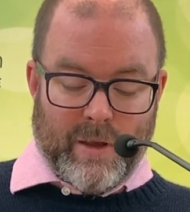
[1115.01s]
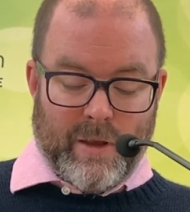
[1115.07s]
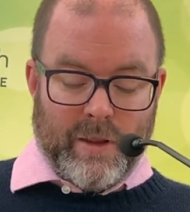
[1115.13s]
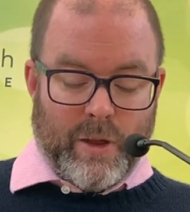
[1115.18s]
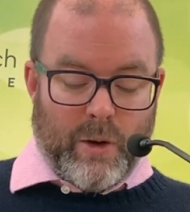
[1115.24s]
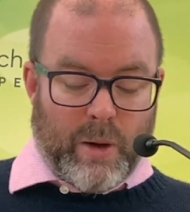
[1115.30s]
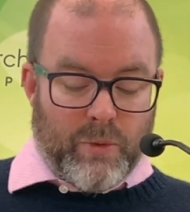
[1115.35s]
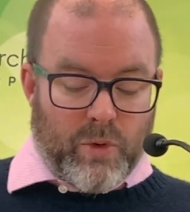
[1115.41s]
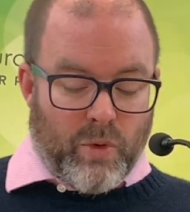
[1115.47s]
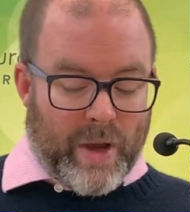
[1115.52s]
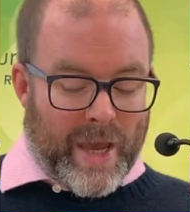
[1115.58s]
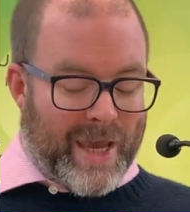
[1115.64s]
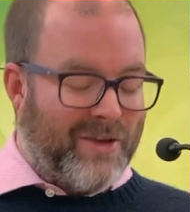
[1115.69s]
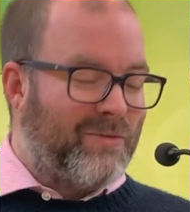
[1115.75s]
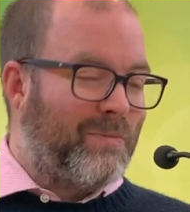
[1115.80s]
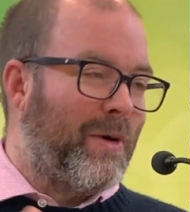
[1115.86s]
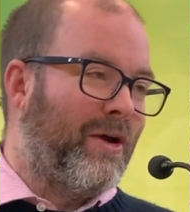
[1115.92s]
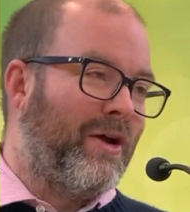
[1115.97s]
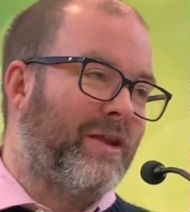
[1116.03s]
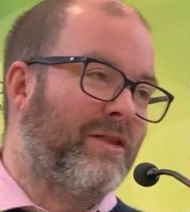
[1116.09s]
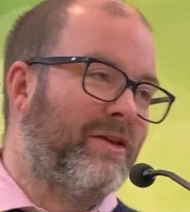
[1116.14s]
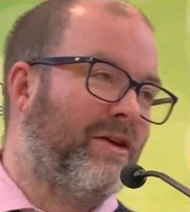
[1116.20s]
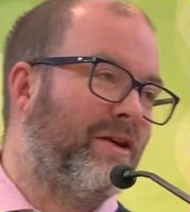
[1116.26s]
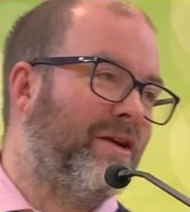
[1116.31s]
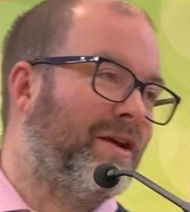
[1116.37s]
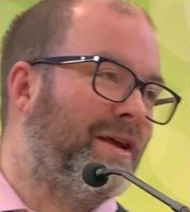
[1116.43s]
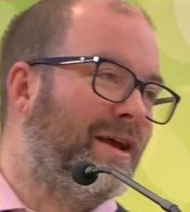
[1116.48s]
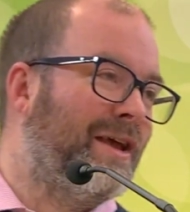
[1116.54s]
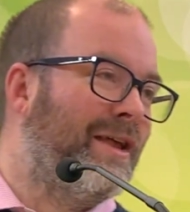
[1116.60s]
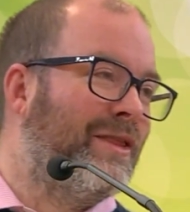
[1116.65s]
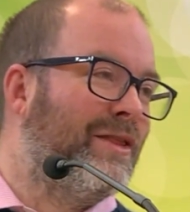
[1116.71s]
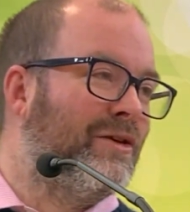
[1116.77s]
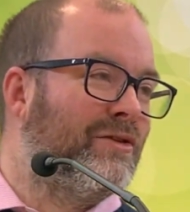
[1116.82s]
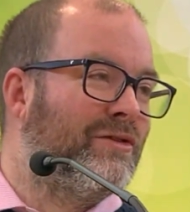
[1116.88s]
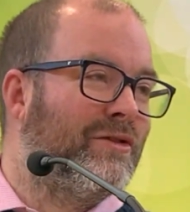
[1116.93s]
Now, I'm no expert,
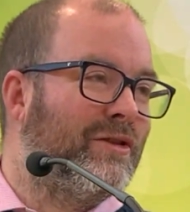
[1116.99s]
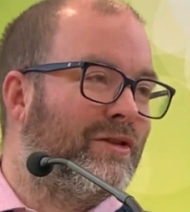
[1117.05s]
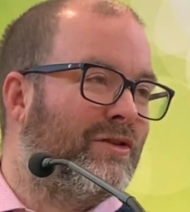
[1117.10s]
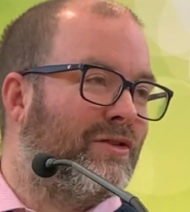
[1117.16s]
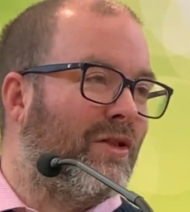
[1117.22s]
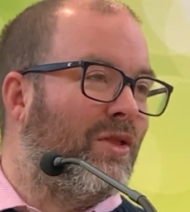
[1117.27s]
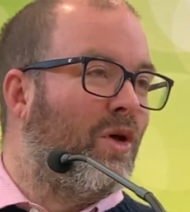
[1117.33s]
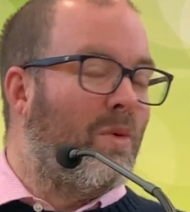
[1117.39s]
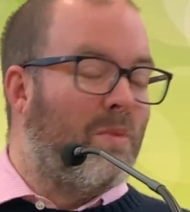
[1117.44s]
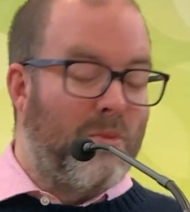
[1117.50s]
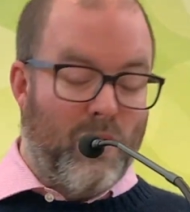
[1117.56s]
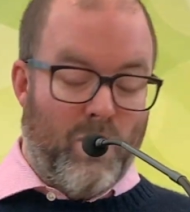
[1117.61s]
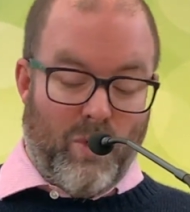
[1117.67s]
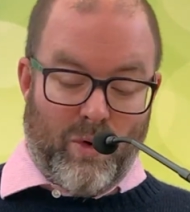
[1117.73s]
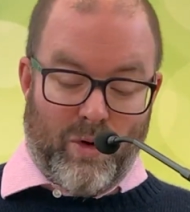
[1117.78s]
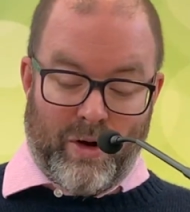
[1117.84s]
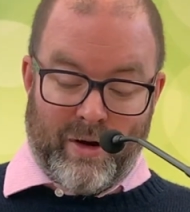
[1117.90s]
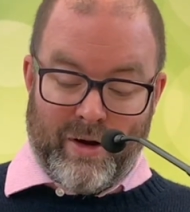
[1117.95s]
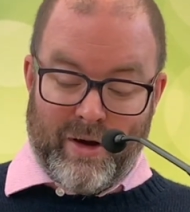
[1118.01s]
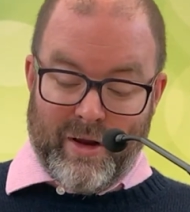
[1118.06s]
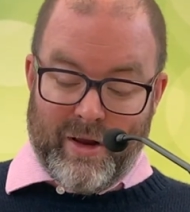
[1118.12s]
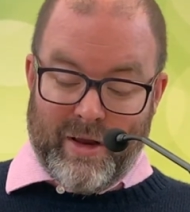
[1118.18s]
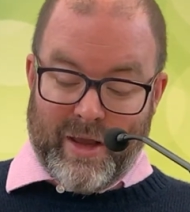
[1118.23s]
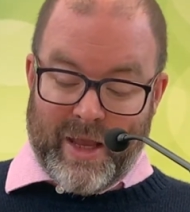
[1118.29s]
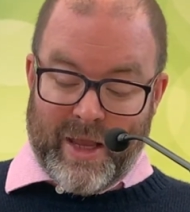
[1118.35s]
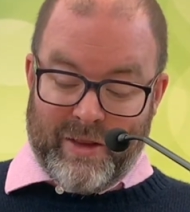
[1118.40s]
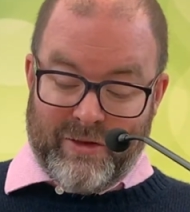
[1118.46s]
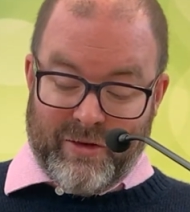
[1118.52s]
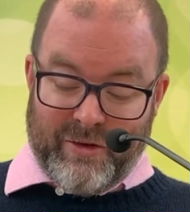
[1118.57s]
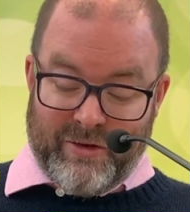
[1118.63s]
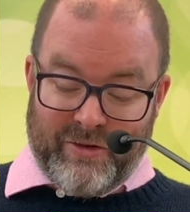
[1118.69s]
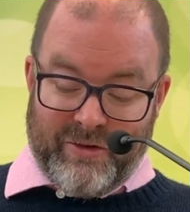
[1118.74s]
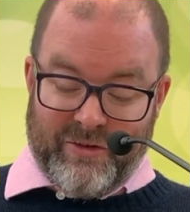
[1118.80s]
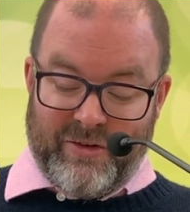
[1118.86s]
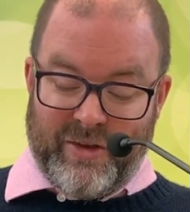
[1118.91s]
and there's a lot more to
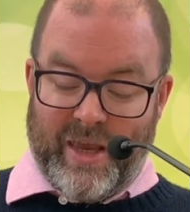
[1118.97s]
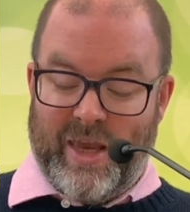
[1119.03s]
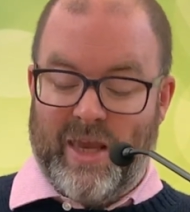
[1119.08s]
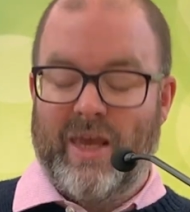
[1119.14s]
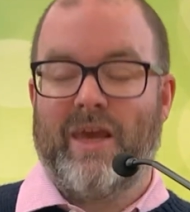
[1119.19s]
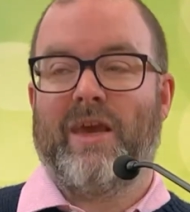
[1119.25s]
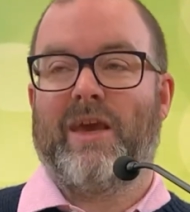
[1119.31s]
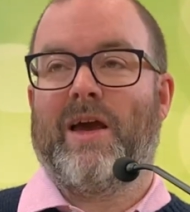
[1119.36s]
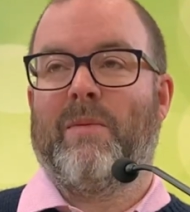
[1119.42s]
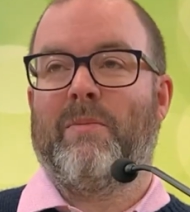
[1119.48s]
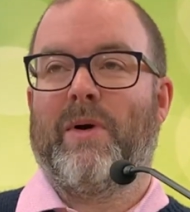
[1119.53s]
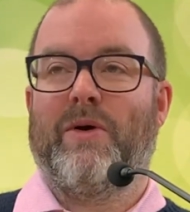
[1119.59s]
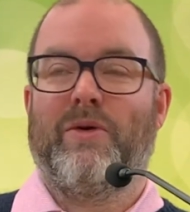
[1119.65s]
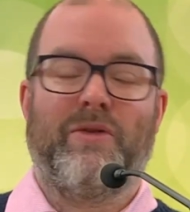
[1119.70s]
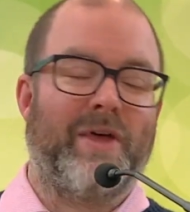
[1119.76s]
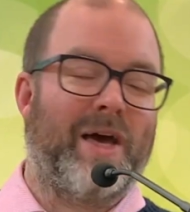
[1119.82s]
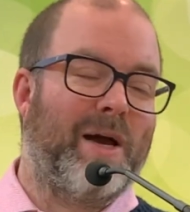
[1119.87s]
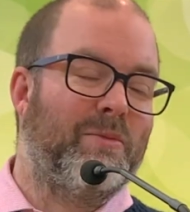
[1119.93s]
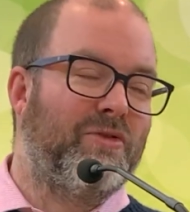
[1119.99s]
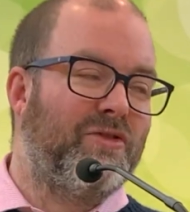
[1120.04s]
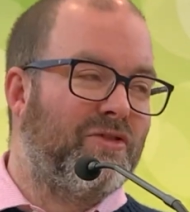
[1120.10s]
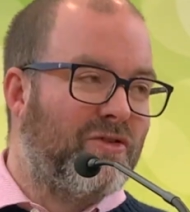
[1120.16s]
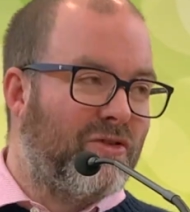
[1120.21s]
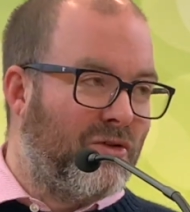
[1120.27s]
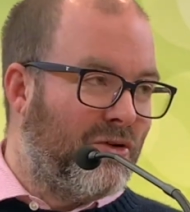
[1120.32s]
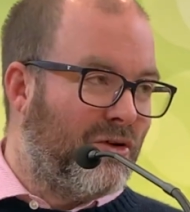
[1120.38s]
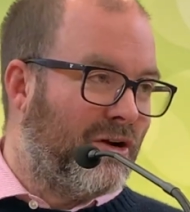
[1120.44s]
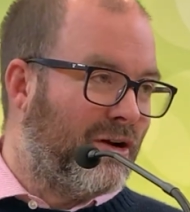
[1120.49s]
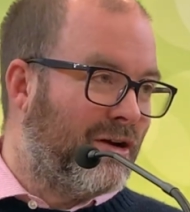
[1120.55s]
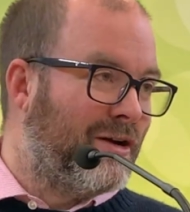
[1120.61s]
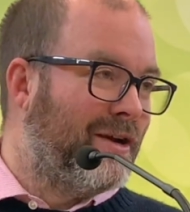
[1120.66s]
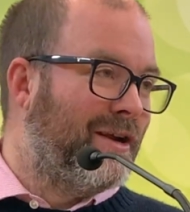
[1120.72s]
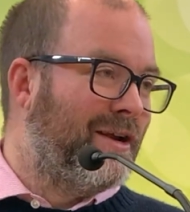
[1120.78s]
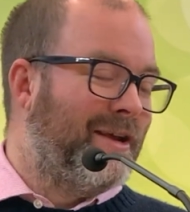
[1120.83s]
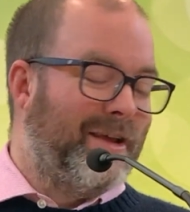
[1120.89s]
say about that, I'm
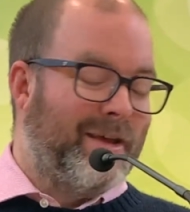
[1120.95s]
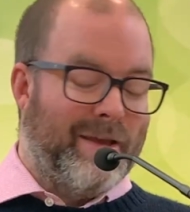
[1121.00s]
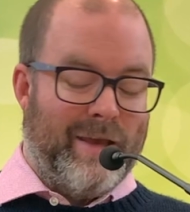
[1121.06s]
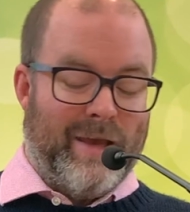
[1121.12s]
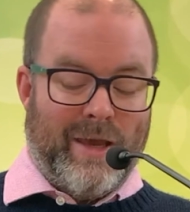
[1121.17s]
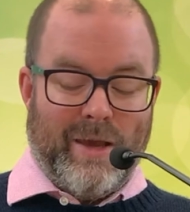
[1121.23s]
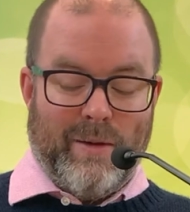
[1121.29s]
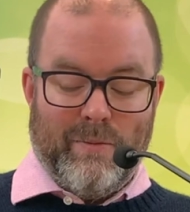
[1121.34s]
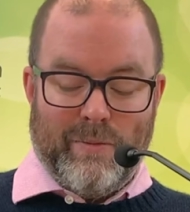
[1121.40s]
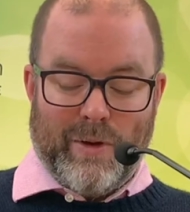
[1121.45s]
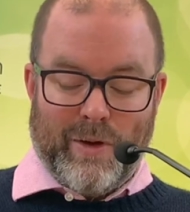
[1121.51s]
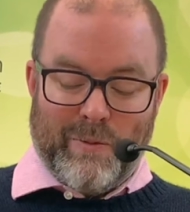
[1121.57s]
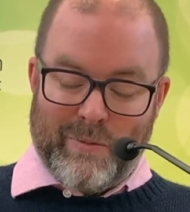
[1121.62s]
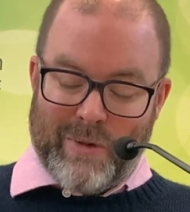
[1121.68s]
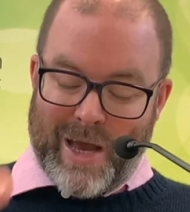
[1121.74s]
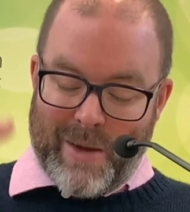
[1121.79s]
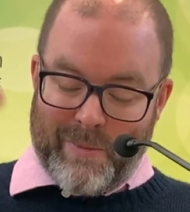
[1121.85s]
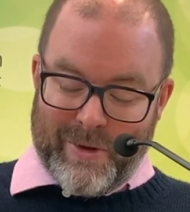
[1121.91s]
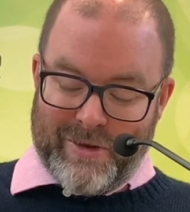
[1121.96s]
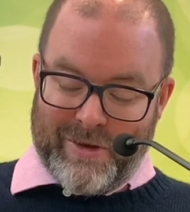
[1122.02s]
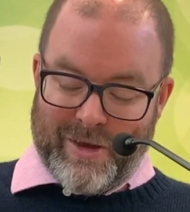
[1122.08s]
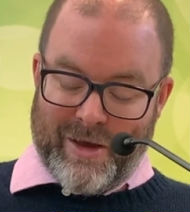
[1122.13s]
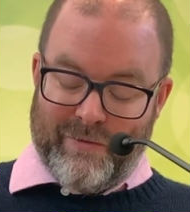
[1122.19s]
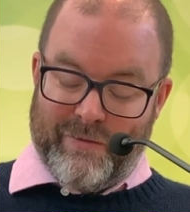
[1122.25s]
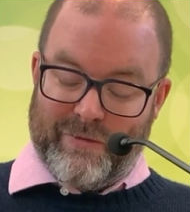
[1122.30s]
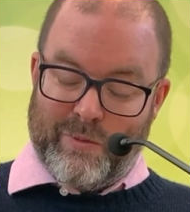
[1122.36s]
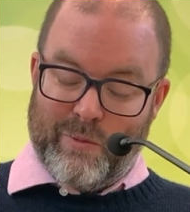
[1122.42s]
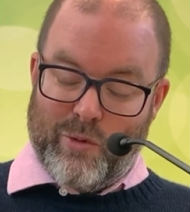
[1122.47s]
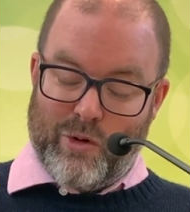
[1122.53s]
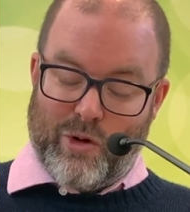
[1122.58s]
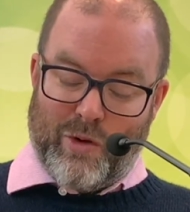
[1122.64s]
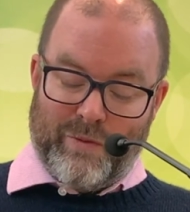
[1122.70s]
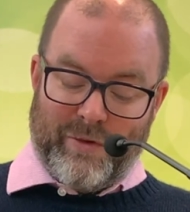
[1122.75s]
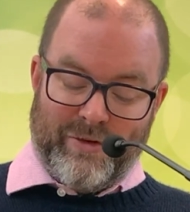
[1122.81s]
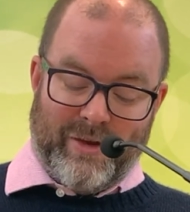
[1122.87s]
sure, but I'm happy to have some
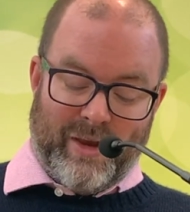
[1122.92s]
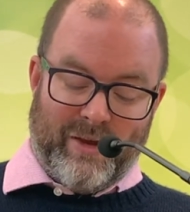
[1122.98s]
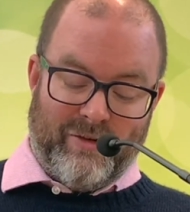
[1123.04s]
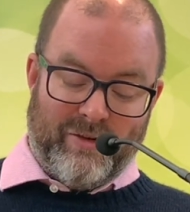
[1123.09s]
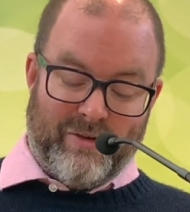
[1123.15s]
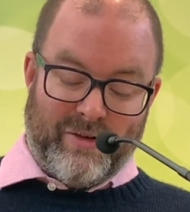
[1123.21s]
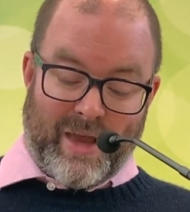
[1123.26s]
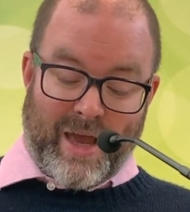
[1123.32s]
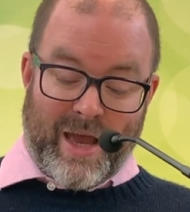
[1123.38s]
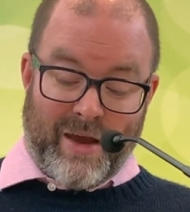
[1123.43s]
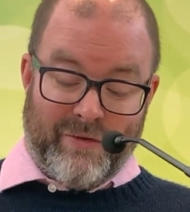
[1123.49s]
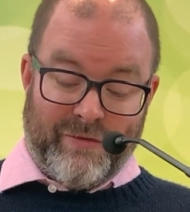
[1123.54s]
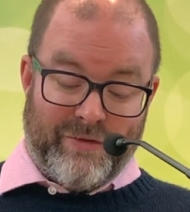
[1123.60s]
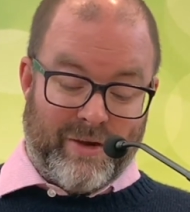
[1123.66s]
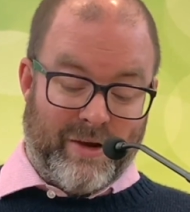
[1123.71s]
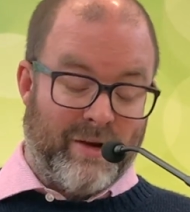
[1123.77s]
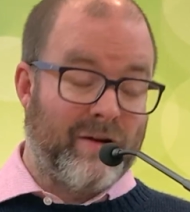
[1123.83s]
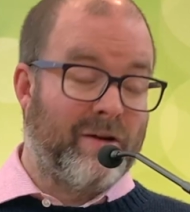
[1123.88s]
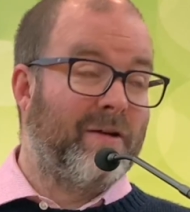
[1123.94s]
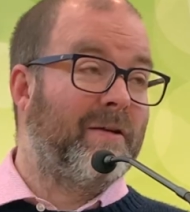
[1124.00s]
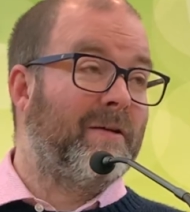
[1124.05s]
more conversations after.